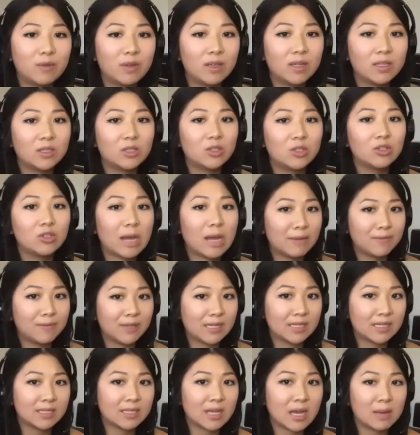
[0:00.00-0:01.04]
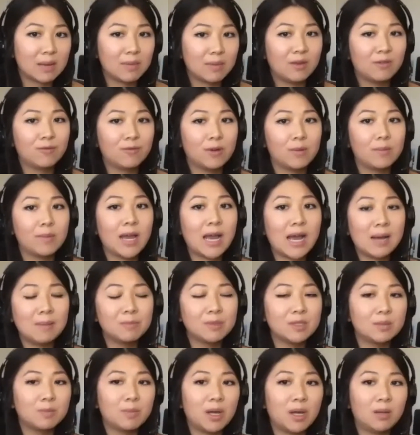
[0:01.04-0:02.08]
its traffic is coming from
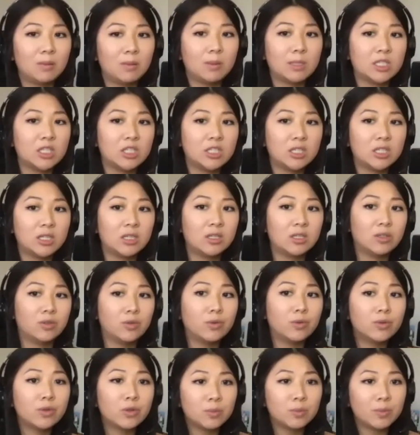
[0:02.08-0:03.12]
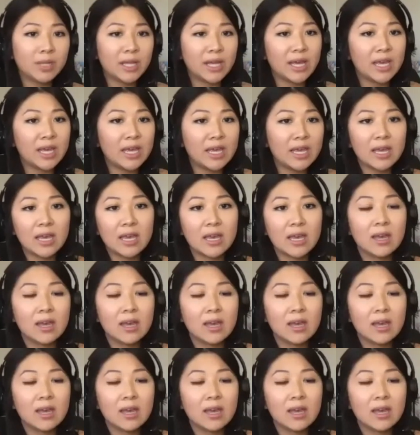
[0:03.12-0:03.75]
apps published in Google Play